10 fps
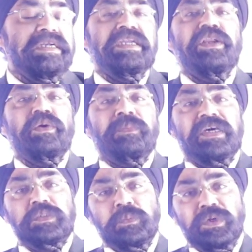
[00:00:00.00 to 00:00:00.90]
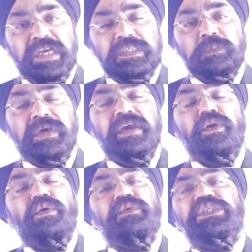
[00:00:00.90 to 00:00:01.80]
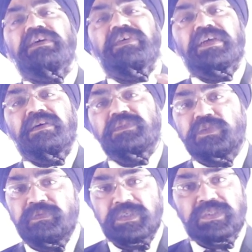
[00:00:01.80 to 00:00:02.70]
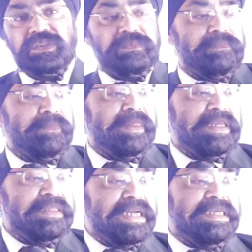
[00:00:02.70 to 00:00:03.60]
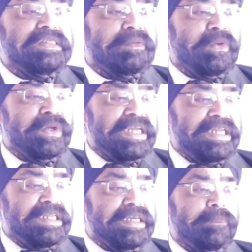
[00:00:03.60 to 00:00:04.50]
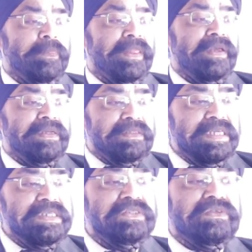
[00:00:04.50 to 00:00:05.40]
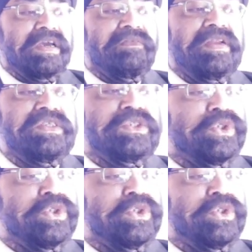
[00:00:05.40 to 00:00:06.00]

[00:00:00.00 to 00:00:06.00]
until your passport expire or whichever comes first. That is about ETA. These travelers